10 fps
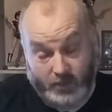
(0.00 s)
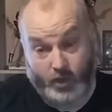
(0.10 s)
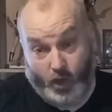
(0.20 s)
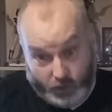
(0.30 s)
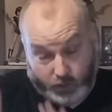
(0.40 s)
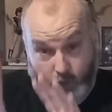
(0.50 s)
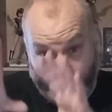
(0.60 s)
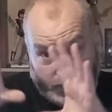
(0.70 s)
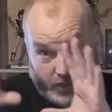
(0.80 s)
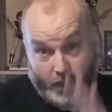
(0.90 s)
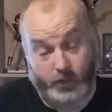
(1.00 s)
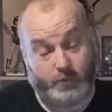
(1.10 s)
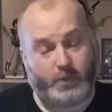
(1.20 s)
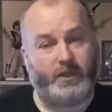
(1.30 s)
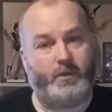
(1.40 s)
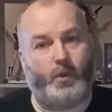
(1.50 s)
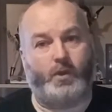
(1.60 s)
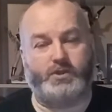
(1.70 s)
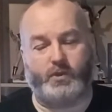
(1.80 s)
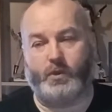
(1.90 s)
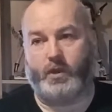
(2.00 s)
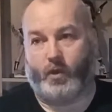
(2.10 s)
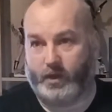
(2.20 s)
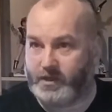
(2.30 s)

not to downplay what's going on,